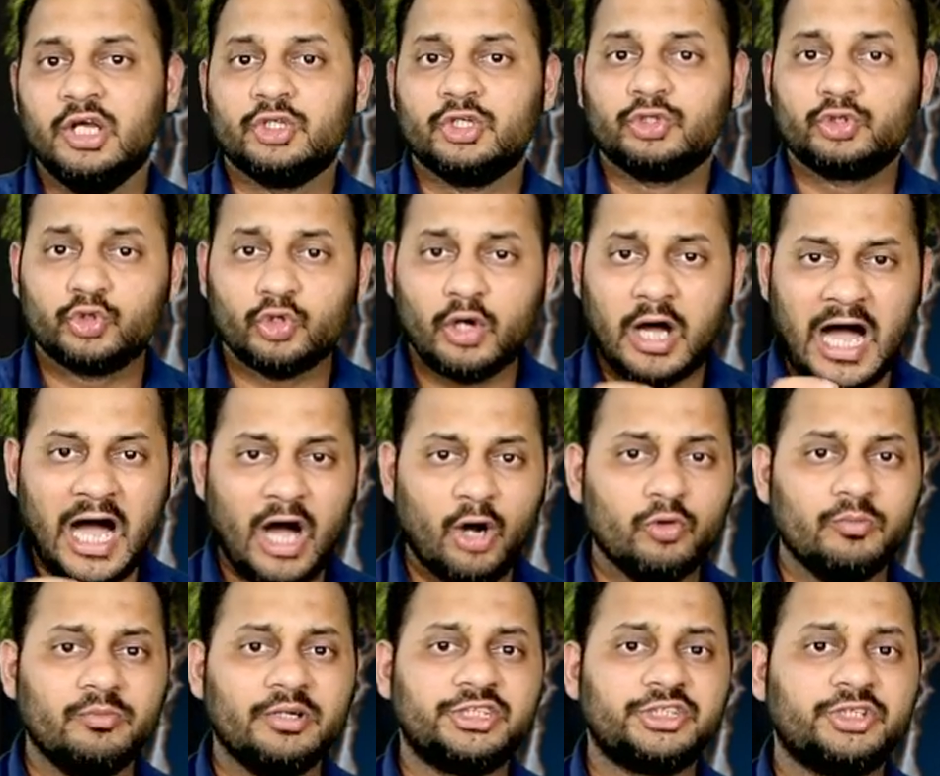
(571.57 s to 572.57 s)
So how
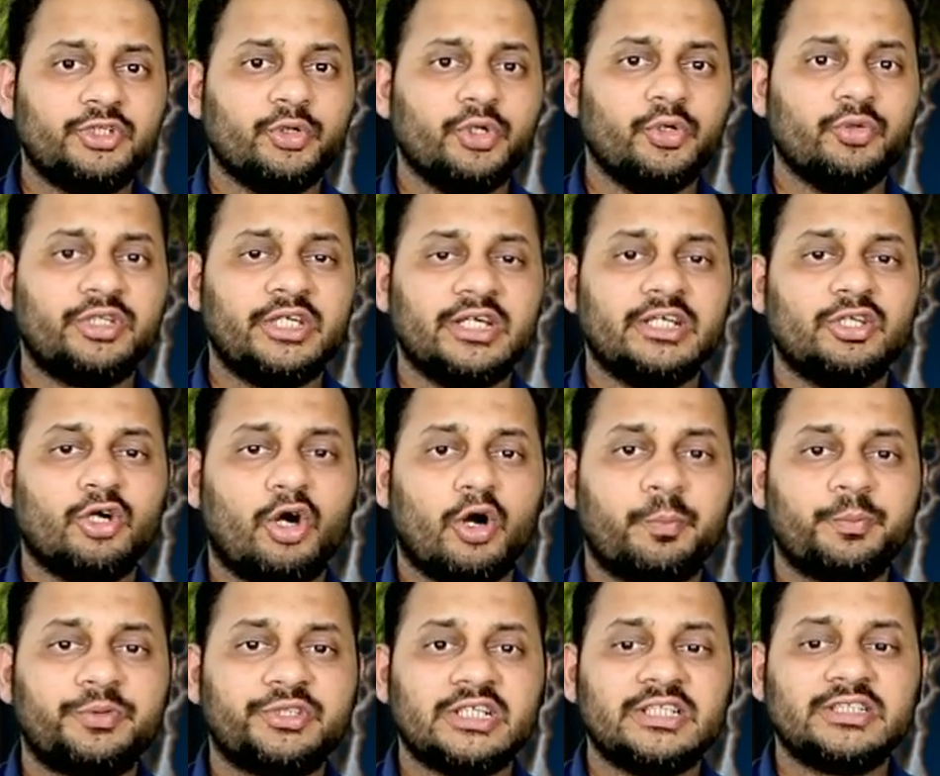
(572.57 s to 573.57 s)
much do you think the
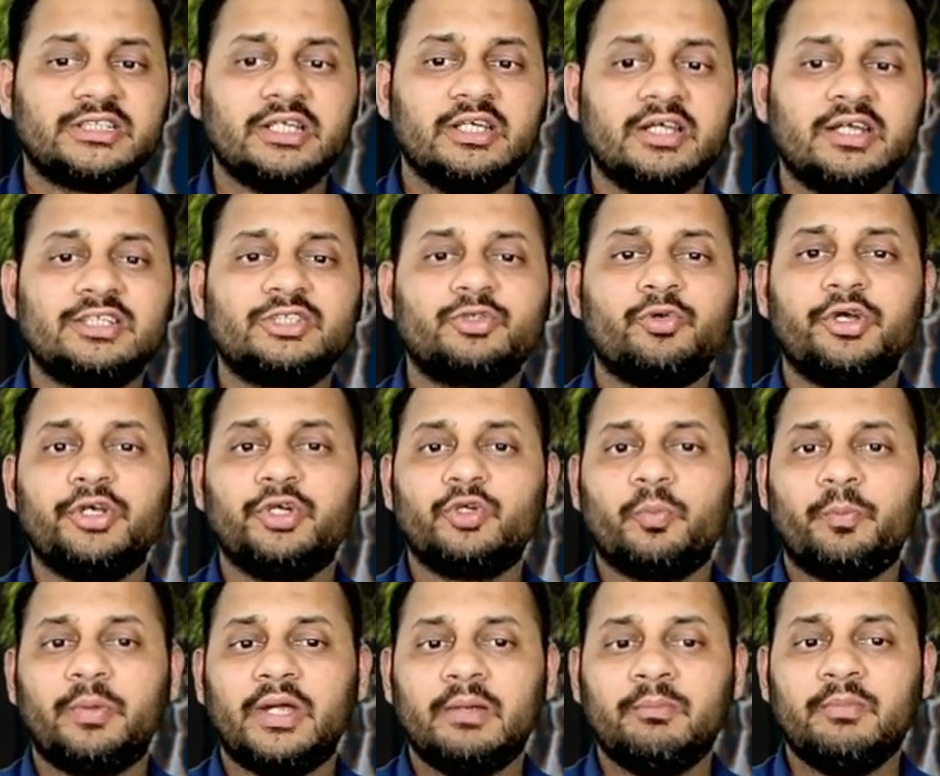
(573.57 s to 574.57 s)
option seller is going to
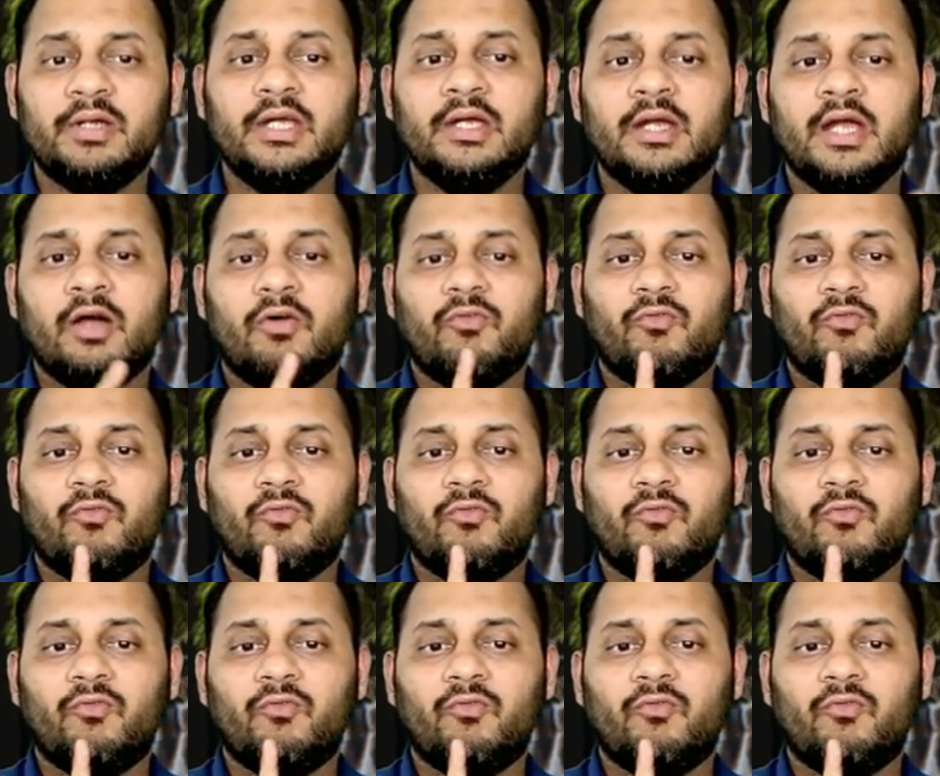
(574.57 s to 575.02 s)
pay me?